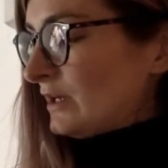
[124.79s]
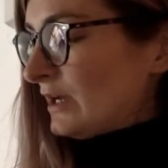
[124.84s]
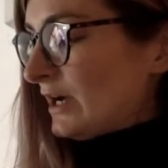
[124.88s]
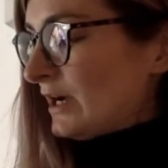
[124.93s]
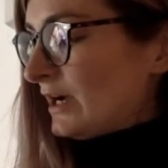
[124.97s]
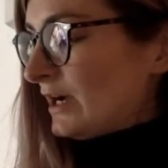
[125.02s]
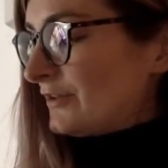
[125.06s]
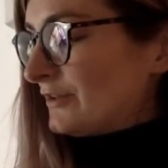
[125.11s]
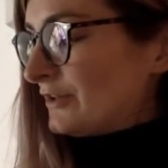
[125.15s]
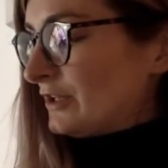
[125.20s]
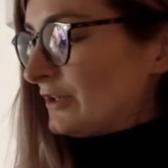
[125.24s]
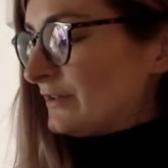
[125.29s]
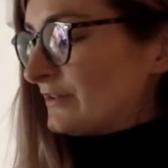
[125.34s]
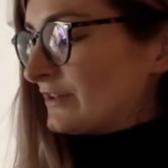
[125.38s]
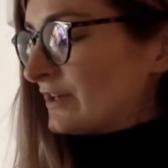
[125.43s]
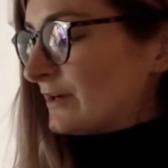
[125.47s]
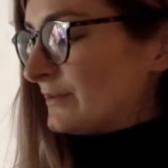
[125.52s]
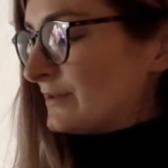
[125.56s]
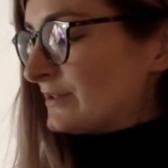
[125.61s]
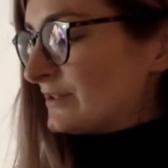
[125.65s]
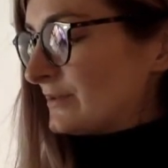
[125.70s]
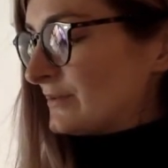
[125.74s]
The lowest
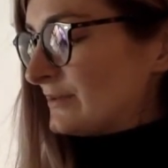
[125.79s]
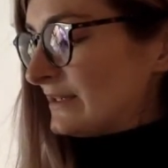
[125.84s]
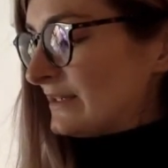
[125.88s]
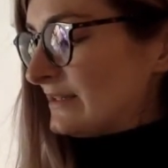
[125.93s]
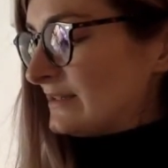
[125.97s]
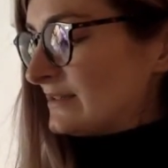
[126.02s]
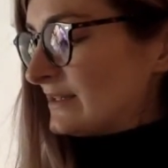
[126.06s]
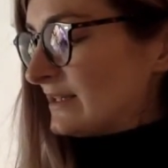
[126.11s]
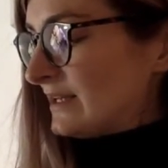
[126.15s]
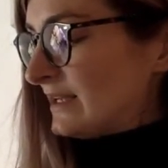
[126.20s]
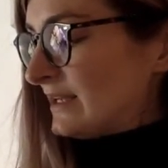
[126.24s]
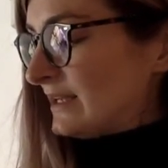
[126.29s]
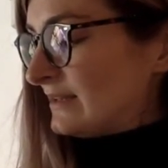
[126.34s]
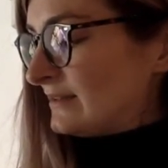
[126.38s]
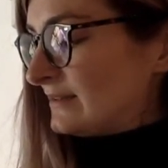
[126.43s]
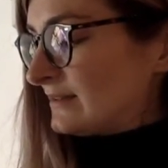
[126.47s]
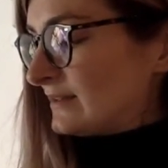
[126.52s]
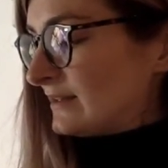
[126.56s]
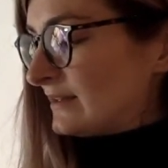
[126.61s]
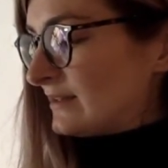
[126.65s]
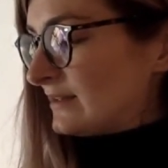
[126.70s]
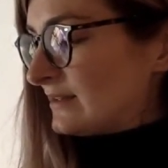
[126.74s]
common denominator
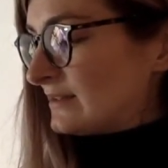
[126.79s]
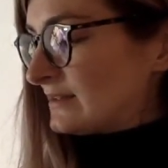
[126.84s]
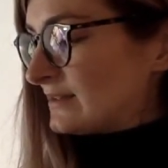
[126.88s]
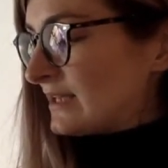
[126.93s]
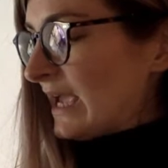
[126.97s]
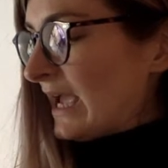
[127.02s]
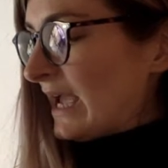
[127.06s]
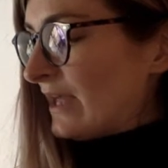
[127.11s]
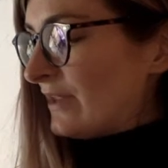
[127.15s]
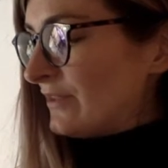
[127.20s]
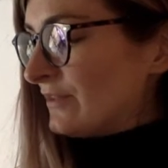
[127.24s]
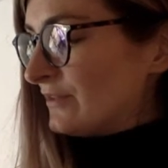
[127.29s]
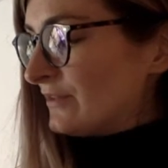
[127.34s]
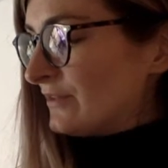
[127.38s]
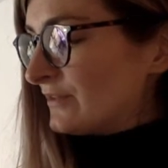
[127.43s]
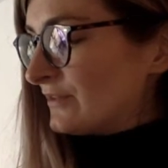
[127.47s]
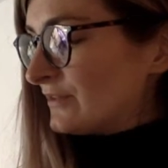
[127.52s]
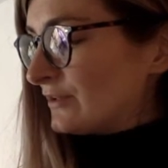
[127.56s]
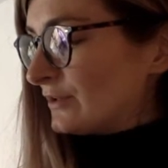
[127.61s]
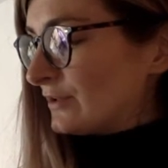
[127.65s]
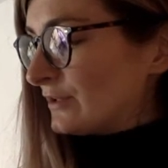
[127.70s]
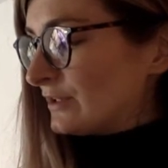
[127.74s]
is the tenths,
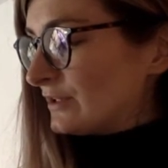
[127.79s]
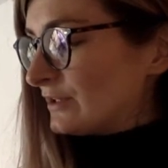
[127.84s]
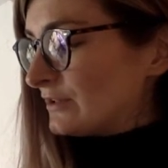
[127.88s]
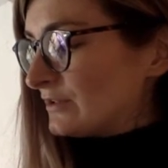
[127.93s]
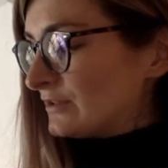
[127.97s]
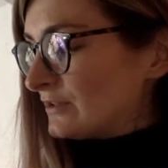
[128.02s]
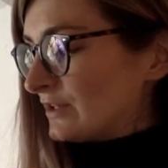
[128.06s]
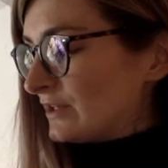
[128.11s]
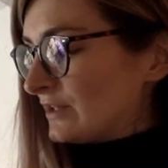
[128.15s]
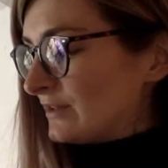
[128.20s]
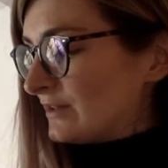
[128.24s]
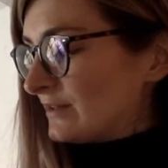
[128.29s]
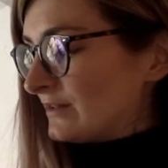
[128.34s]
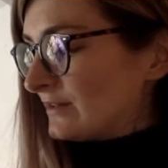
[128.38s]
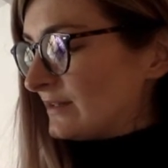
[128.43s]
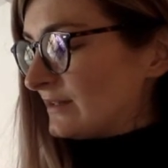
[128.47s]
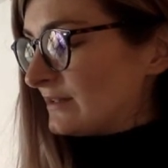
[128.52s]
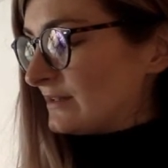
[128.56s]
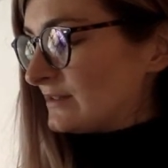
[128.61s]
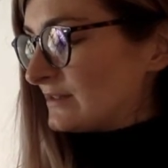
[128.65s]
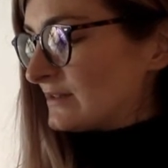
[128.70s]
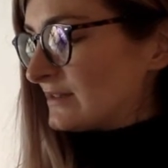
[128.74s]
so I'm going to turn this
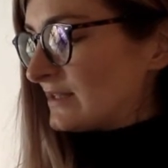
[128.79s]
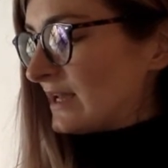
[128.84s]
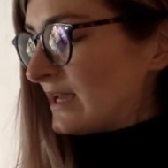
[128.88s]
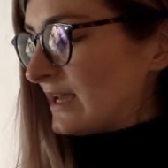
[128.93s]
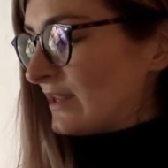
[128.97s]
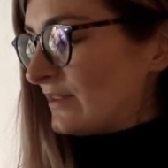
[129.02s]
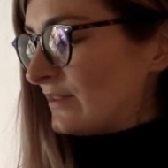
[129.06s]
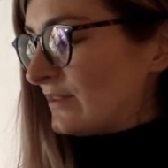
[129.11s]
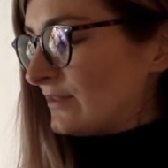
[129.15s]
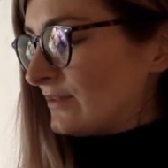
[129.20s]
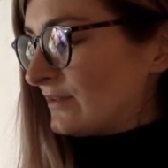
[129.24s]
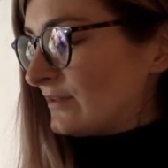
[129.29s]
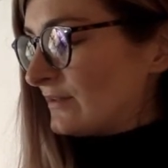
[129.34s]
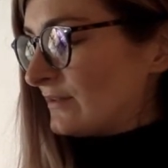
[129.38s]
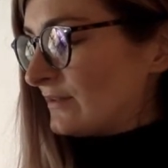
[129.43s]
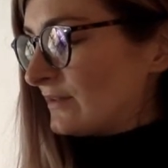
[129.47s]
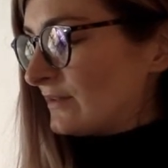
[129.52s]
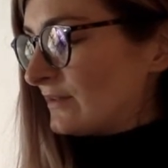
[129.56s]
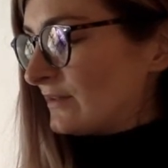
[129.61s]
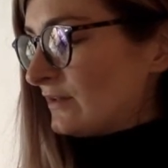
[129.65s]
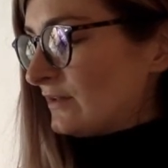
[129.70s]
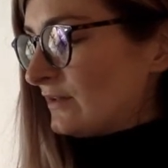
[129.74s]
into tenths.
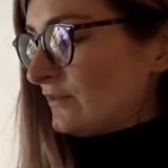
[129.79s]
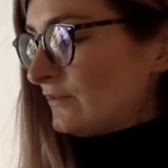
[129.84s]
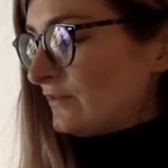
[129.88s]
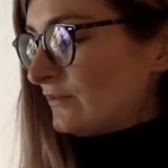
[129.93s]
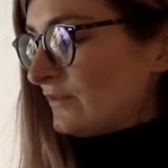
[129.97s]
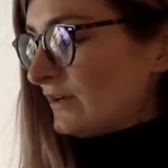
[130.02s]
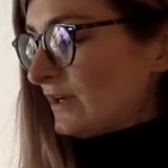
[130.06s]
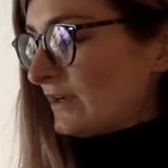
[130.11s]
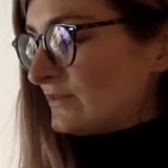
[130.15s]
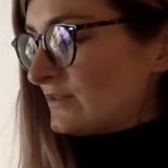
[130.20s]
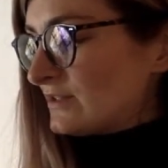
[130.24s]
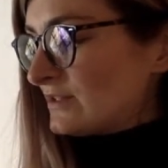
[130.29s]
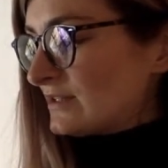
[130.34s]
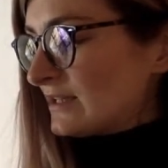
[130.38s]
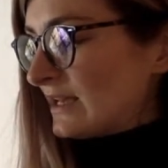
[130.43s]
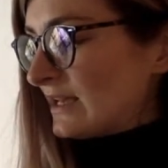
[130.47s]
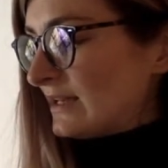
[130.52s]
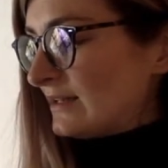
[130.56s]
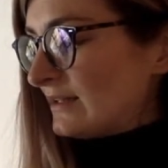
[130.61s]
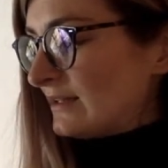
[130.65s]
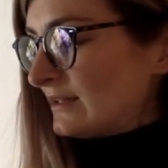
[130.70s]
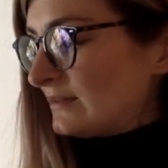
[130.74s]
5 to
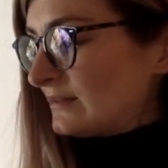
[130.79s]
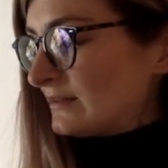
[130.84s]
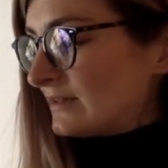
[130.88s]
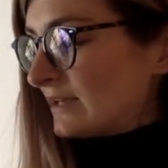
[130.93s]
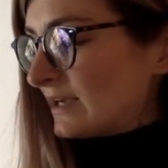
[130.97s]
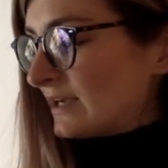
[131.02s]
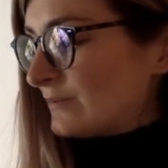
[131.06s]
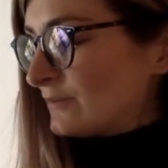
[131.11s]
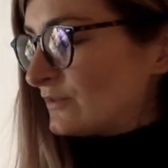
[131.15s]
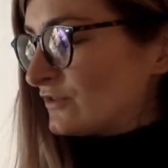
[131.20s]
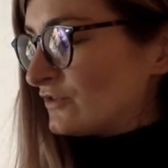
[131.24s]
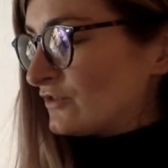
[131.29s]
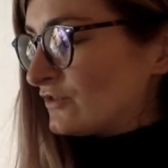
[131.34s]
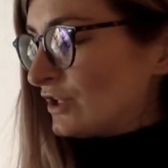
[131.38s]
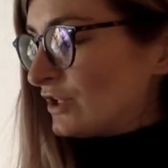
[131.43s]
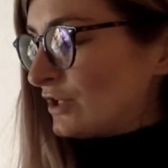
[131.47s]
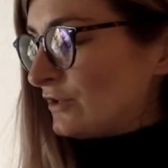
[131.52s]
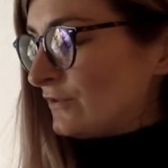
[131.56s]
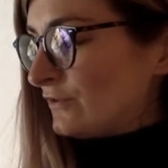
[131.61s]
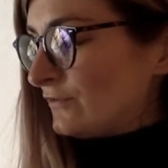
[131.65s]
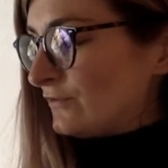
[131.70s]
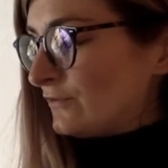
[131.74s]
10 is times
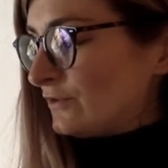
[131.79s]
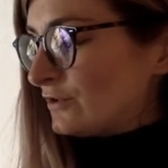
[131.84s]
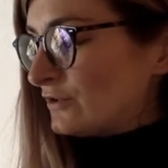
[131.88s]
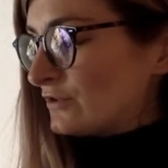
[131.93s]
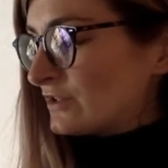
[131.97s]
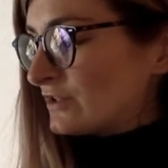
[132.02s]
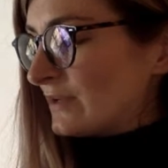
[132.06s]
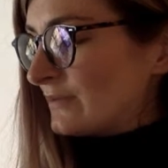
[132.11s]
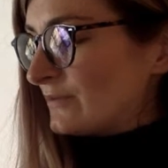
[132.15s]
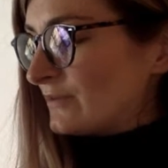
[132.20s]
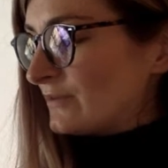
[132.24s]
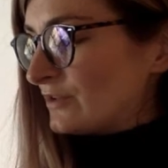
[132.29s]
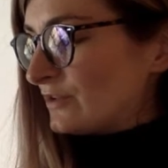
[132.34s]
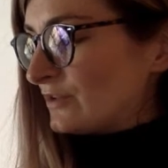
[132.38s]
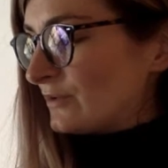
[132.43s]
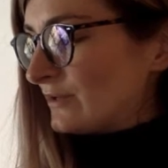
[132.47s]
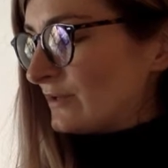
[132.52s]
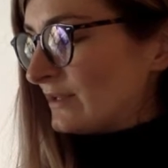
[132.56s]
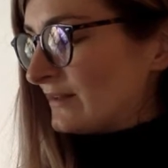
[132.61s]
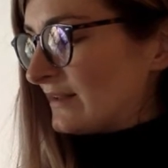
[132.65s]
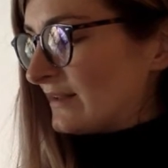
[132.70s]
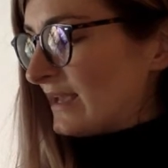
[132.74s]
2. 4 times 2
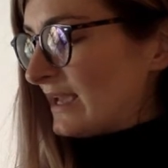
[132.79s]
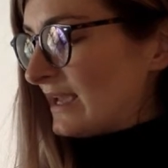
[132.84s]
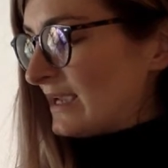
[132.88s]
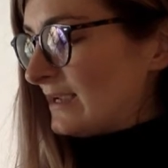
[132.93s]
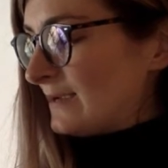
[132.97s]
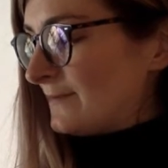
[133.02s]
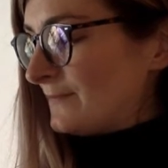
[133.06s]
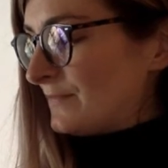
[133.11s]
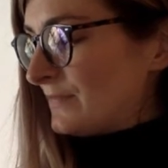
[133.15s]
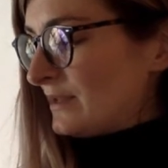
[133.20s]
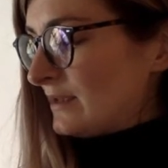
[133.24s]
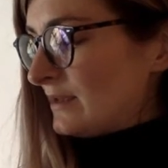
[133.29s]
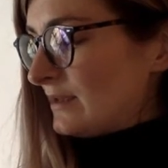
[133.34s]
is 8.